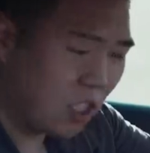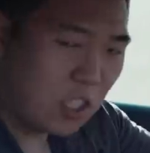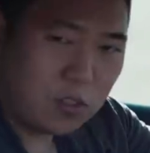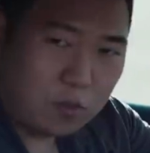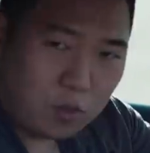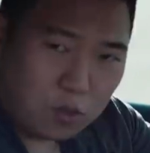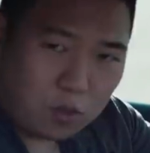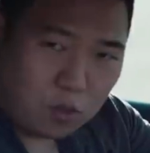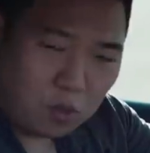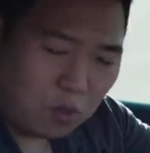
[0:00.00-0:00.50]

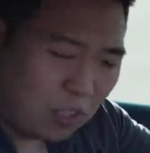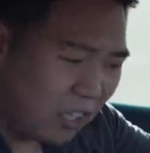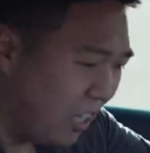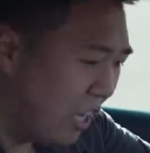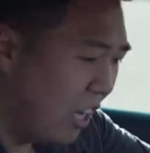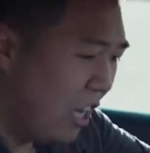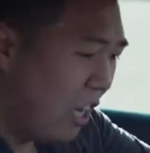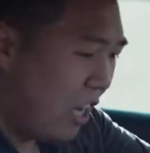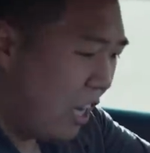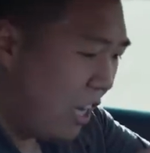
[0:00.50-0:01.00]

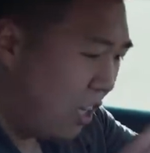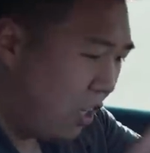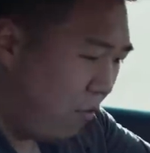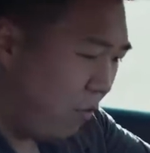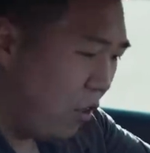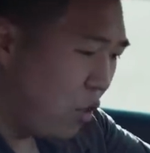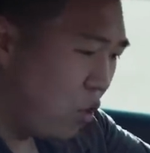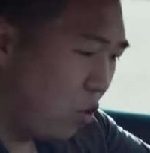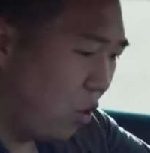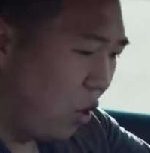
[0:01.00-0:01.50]
6'3"
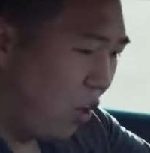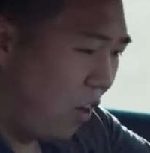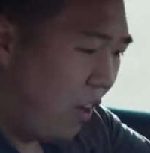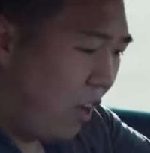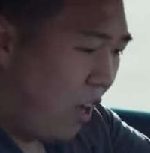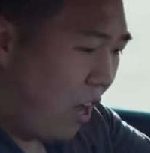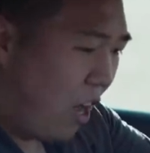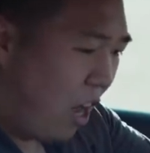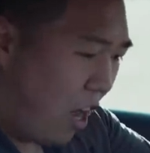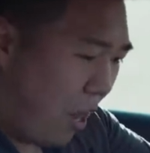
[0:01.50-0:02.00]
individual,
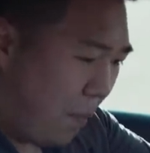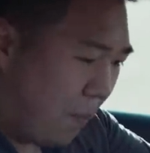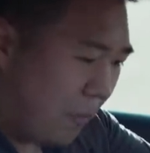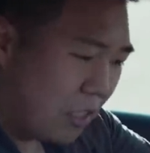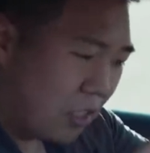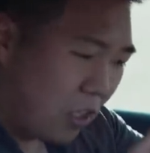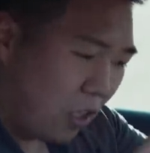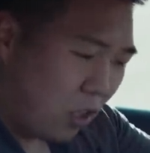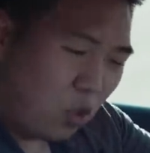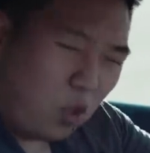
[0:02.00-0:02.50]

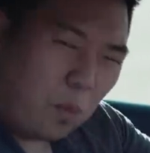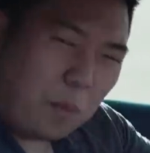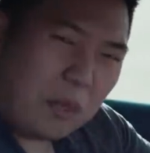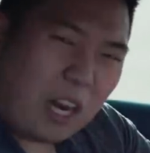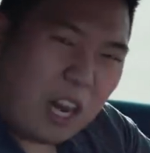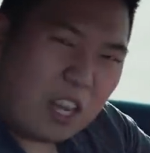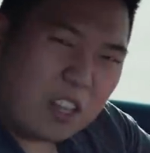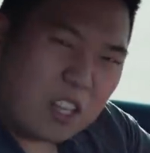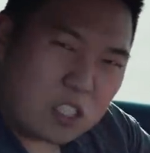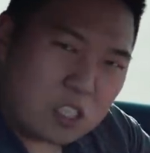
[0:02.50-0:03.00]
it's a little
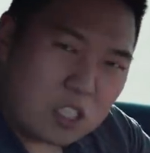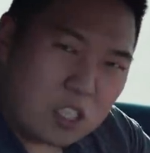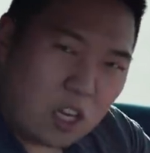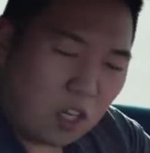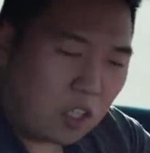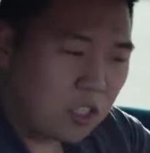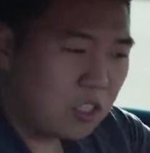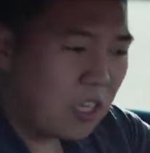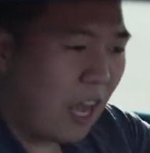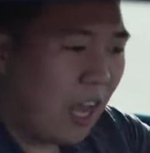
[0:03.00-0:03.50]
bit on the
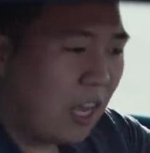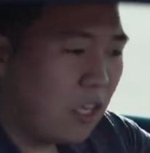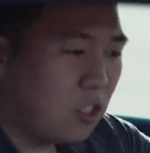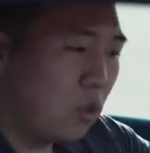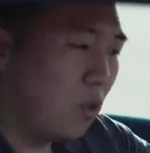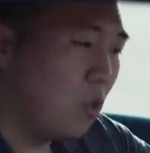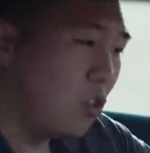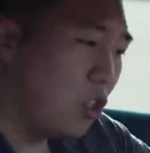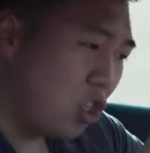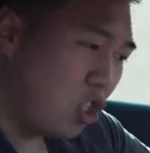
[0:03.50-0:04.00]
snug side.
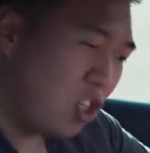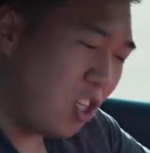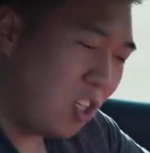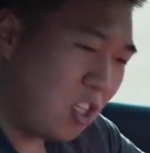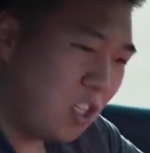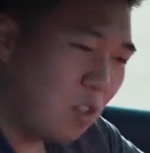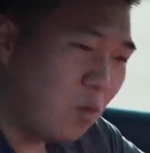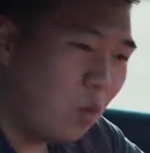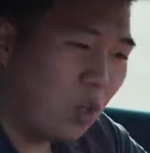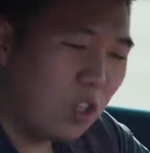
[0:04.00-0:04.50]
So there's a
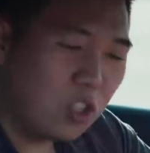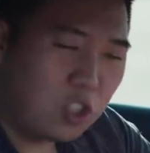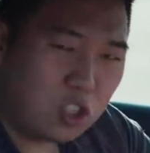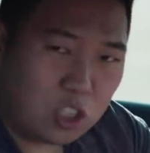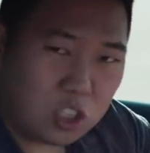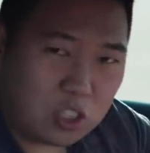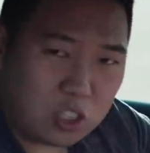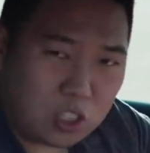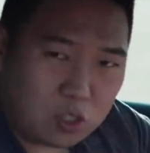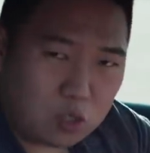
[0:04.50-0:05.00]
GT1,
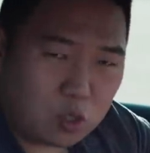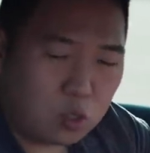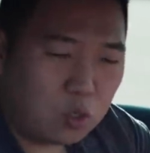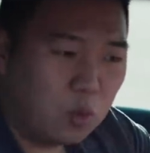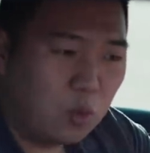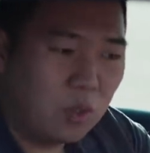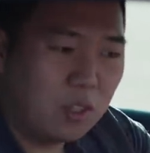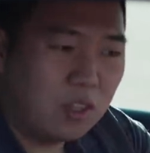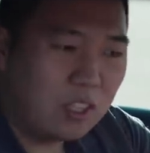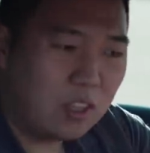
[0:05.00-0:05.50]

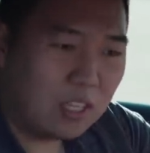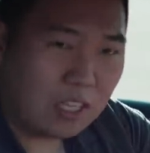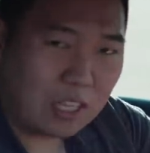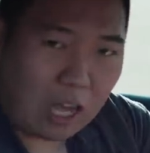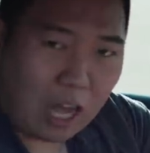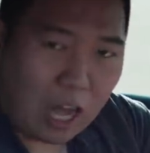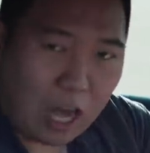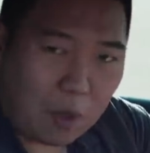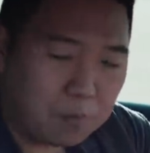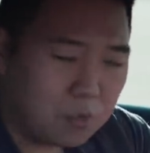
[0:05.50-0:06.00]
GT2, and then the
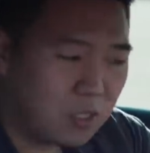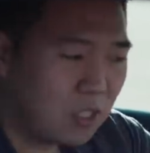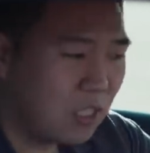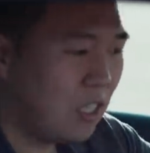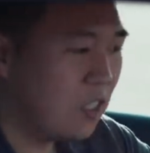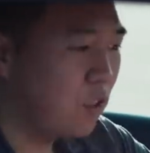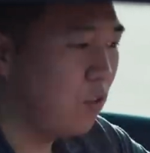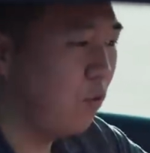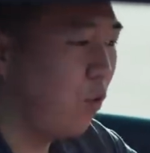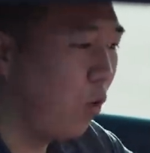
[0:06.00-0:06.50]
comp
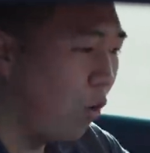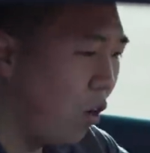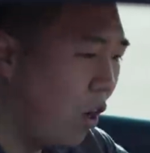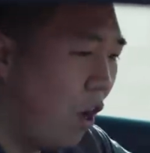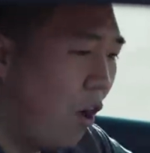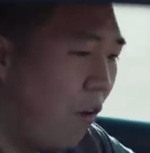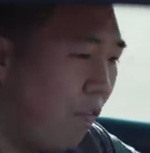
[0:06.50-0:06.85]
seats for